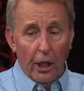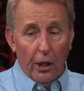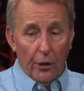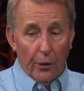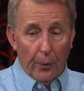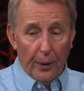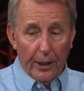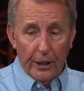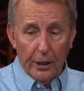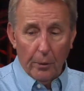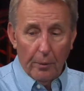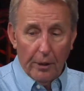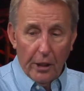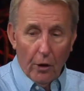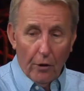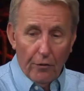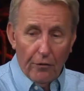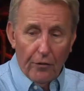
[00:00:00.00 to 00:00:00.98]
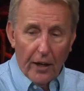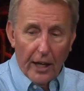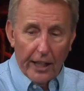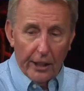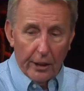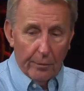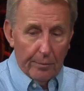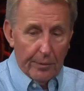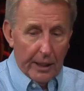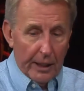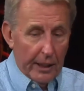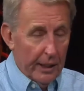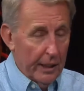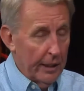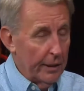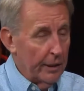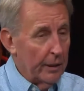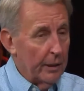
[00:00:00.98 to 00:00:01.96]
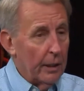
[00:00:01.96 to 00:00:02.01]
The reason we don't find them
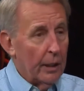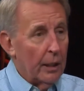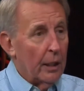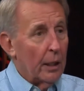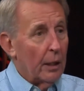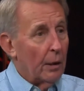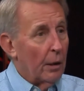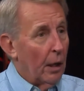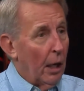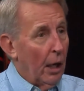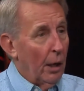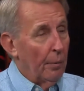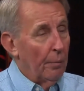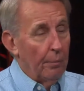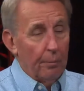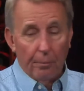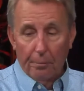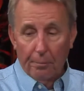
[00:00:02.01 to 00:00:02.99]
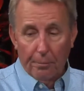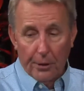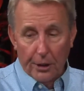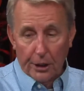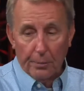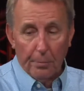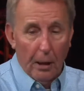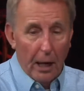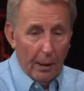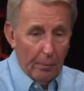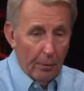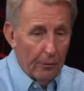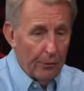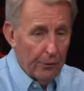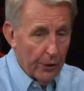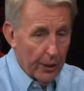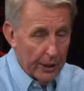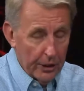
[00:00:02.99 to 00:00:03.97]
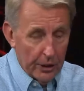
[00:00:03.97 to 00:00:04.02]
in this Bible,
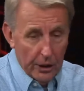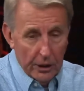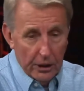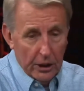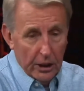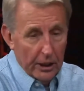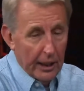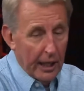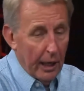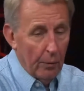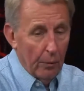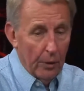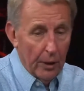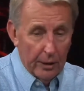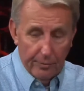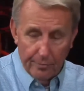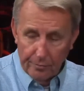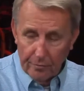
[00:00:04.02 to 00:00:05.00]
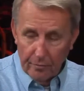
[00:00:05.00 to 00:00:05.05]
for instance, and that one,